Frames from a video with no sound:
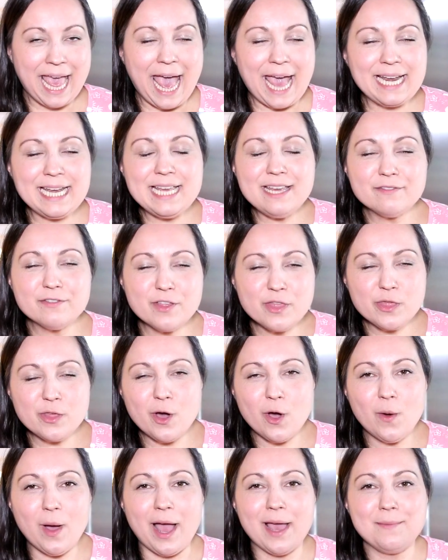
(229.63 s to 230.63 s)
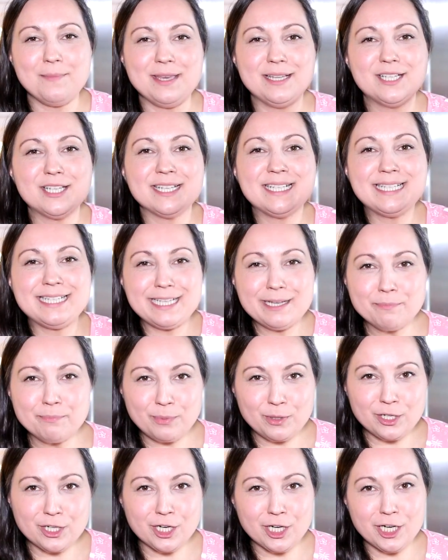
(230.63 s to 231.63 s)
And even though I'm into
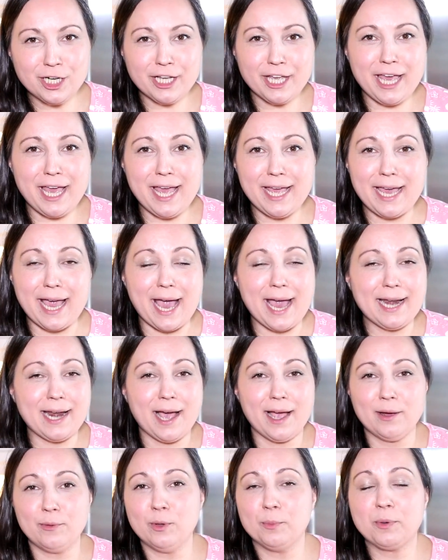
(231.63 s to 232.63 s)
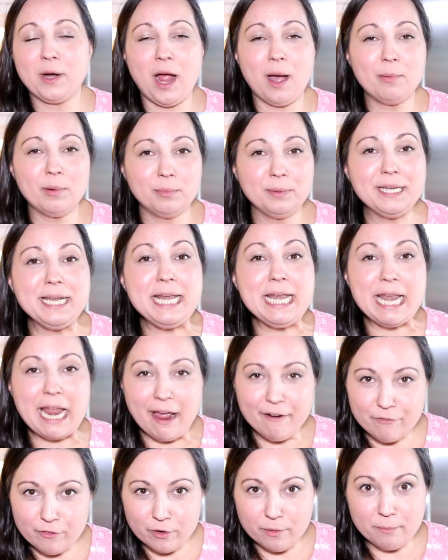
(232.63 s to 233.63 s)
simple cooking and I will probably
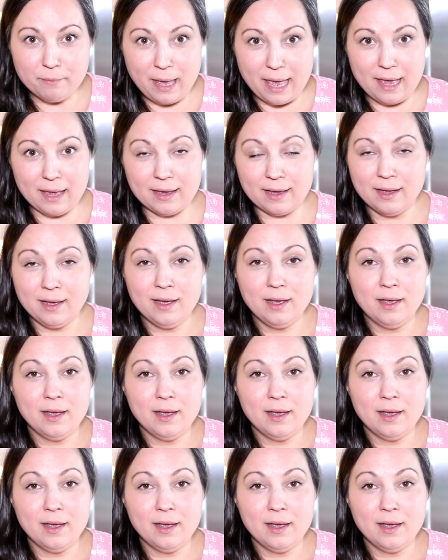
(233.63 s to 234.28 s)
never make